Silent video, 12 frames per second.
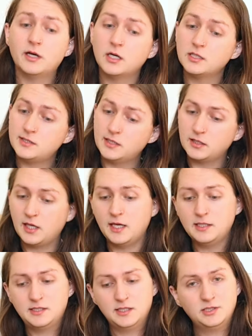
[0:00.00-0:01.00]
our
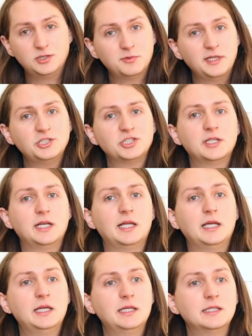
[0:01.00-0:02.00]
staircase situation
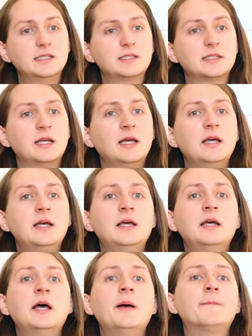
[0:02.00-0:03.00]
is
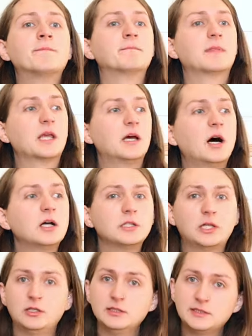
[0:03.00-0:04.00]
a little